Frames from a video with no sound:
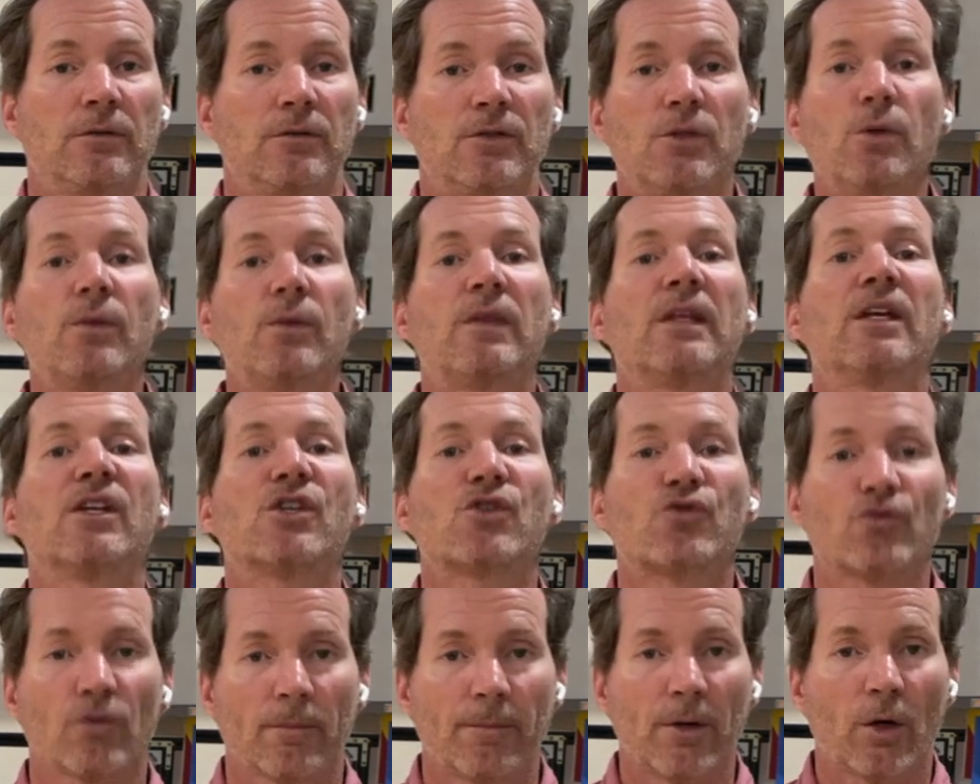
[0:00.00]
do
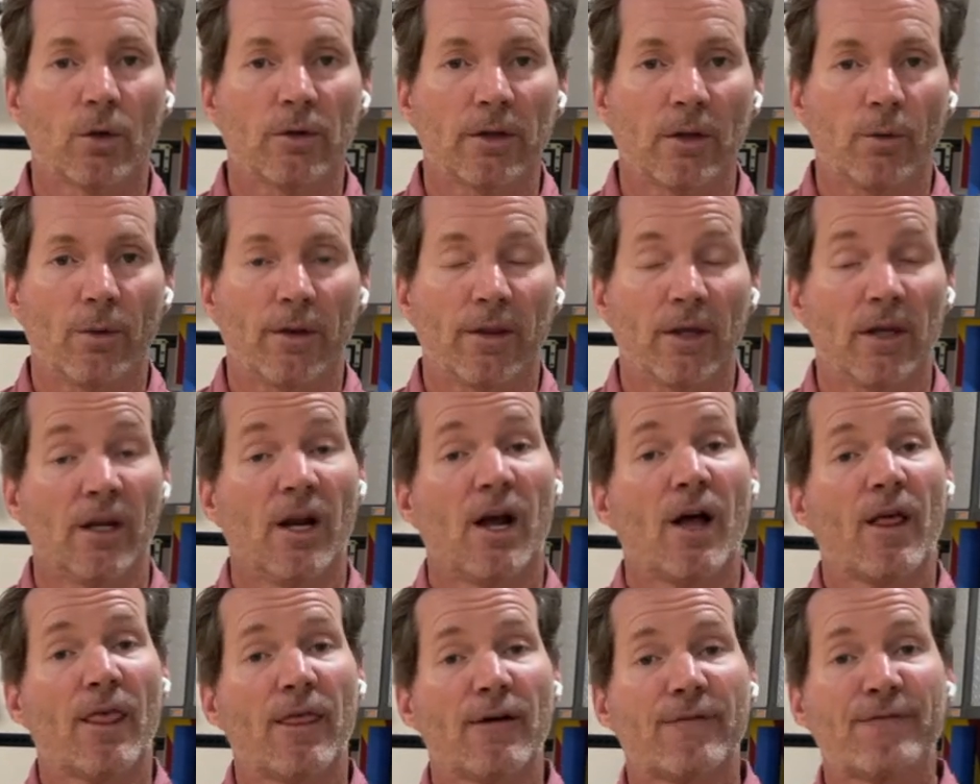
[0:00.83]
things remotely with it.
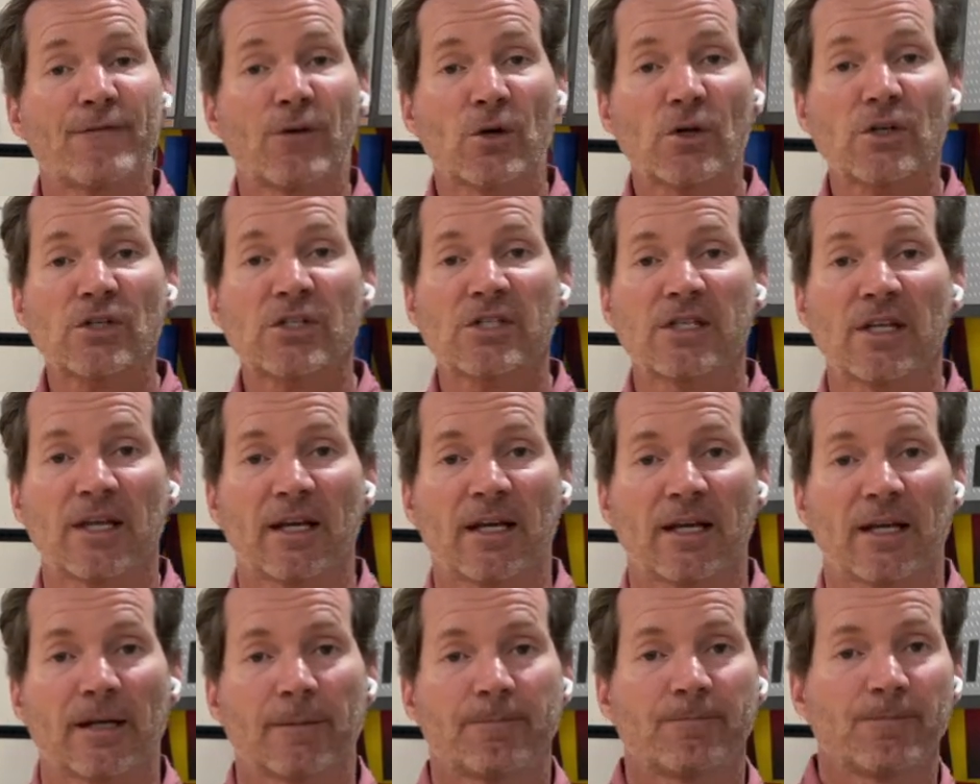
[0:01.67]
The first
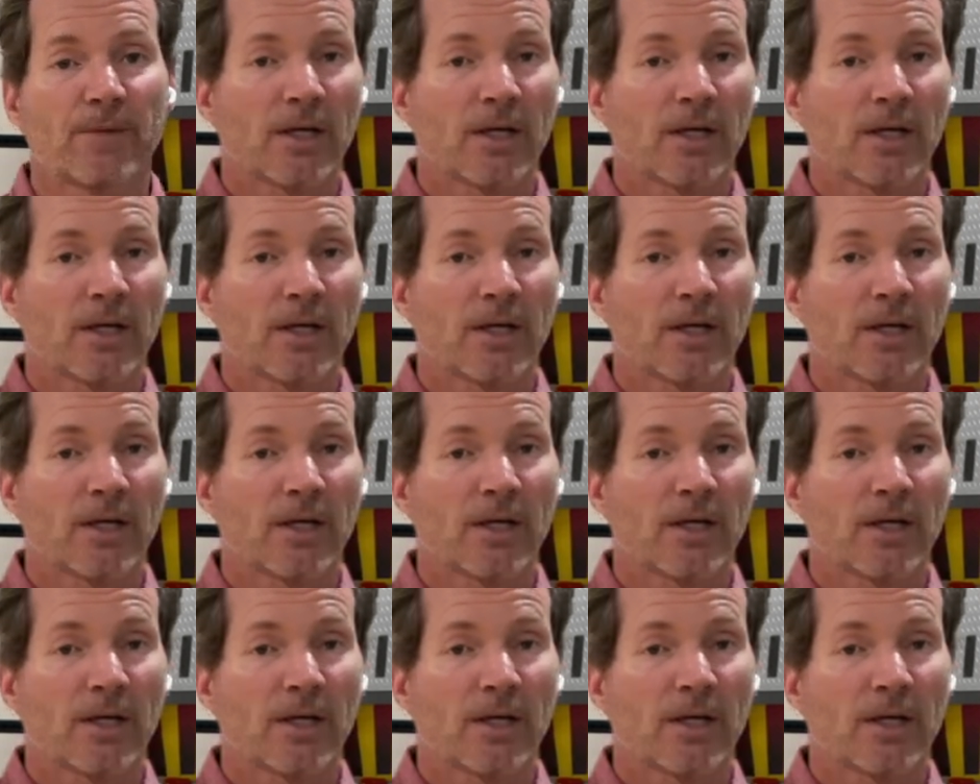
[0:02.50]
thing